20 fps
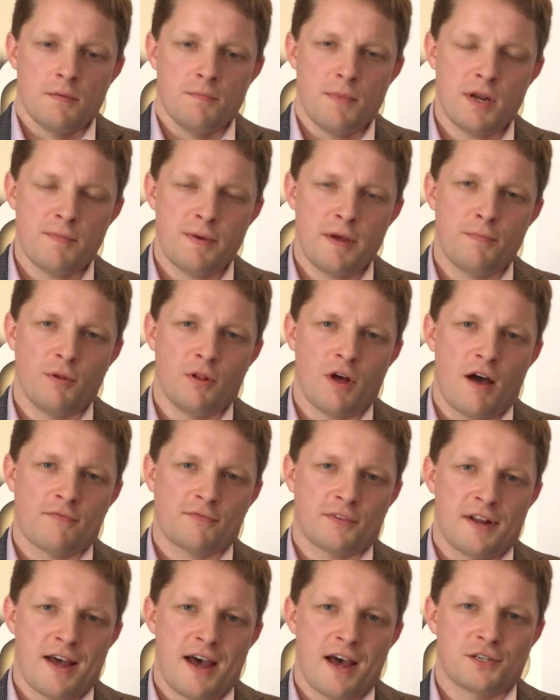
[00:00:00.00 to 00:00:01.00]
Many people
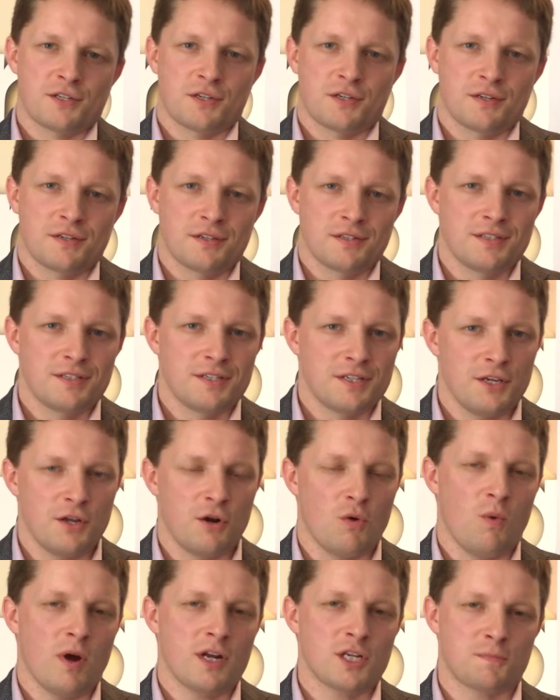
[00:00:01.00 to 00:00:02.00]
often ask, you
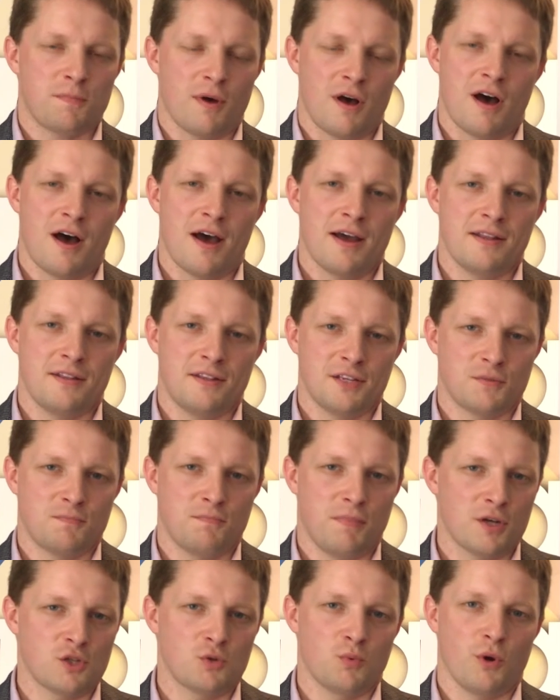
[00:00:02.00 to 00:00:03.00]
know, what is behind this
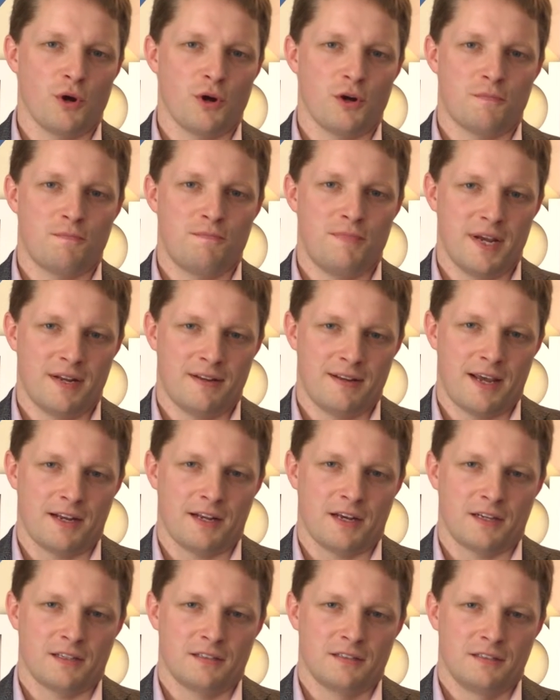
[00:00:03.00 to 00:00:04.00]
buzzword big
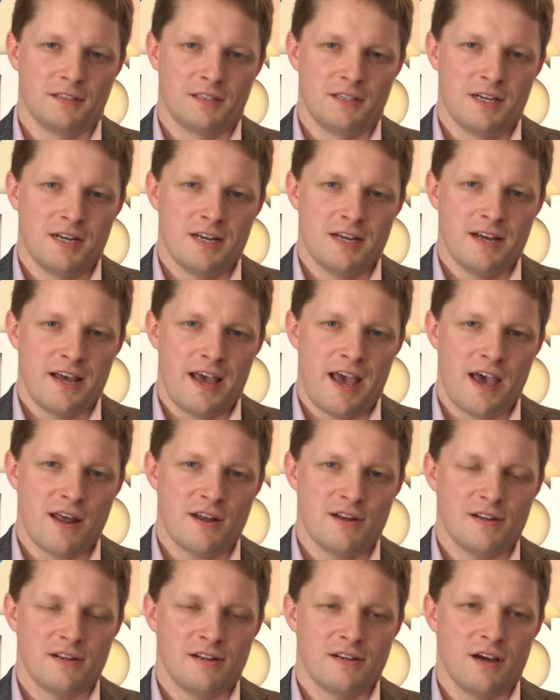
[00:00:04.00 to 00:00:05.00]
data?
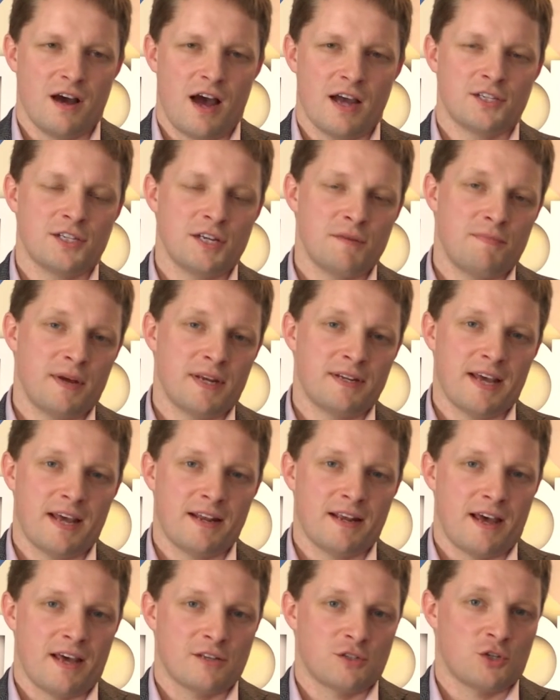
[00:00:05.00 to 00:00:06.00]
And I see big
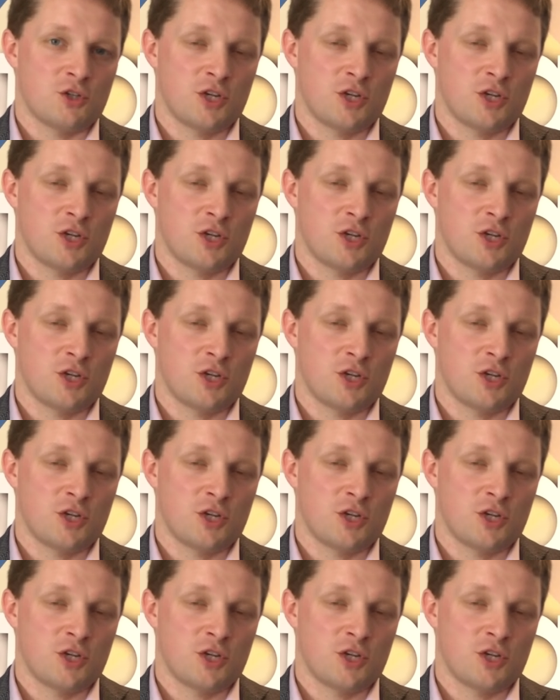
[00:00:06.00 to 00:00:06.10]
data as a